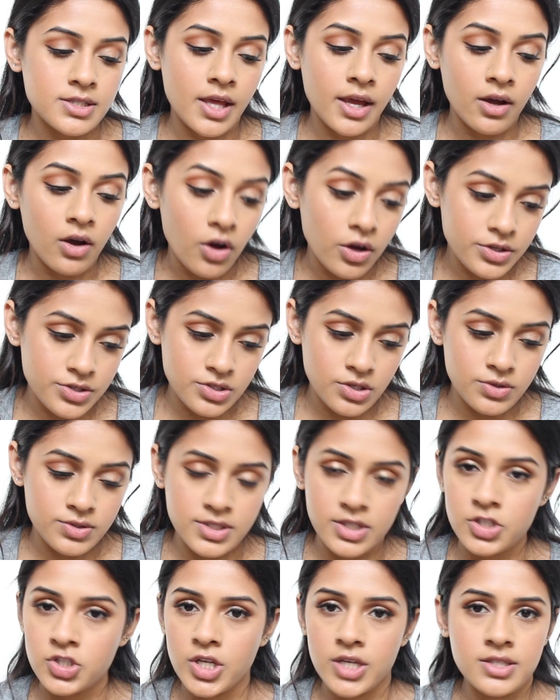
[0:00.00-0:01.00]
they also
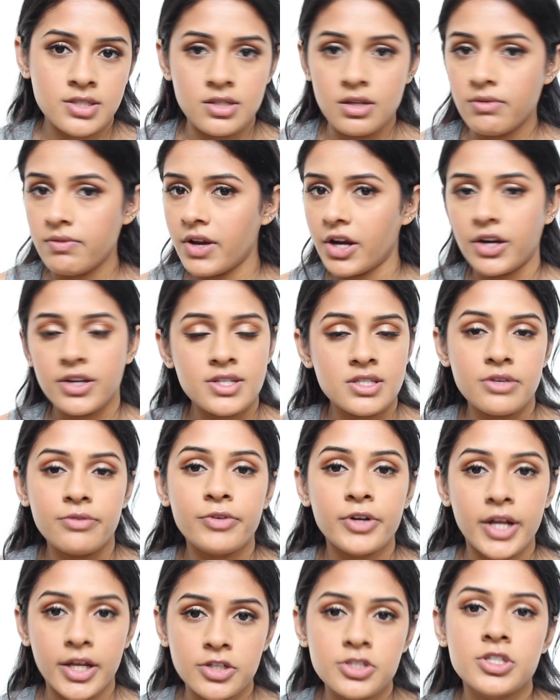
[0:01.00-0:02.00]
suggested various
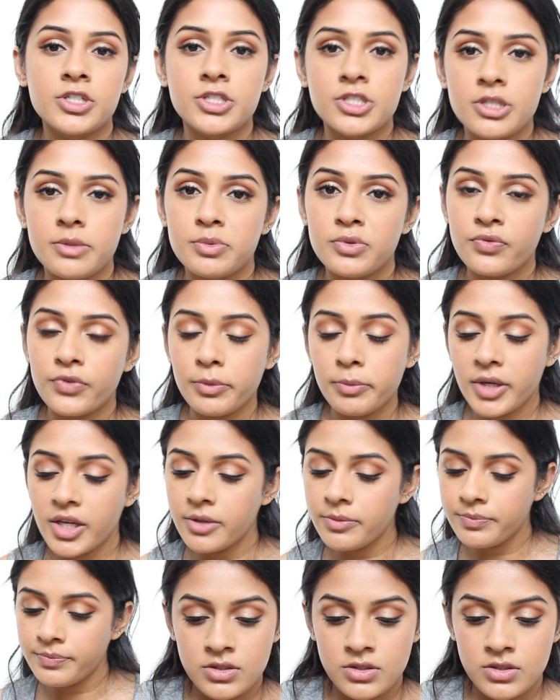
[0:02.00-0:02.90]
different externships for me.